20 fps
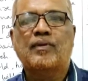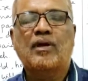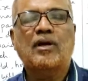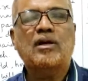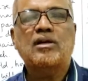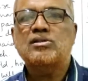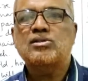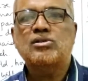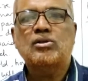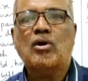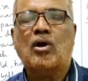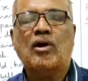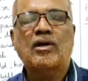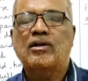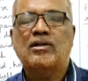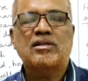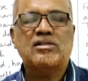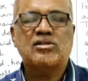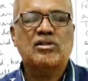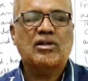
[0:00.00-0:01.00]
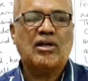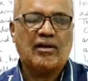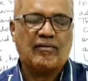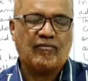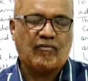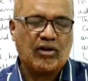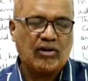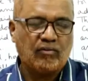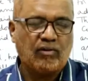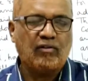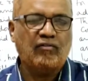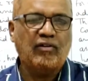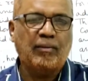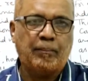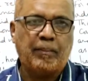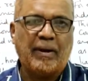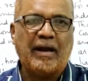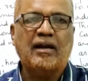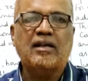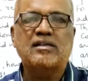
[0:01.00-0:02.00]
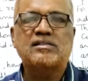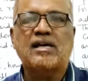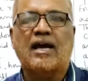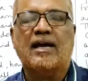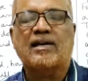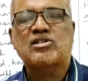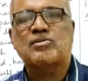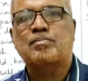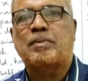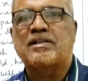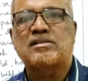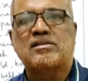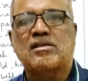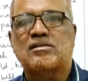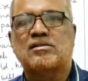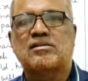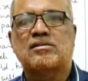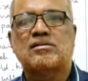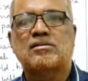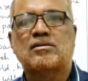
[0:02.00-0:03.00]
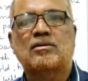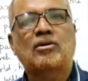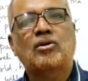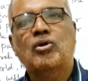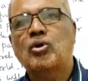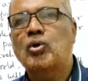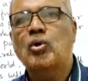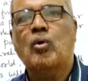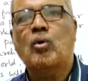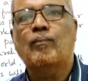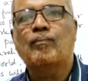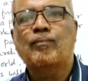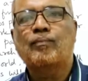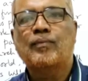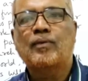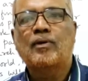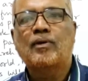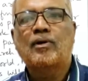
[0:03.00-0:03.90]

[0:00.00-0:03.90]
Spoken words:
It is no, it is whatever we paid is the expenses. No.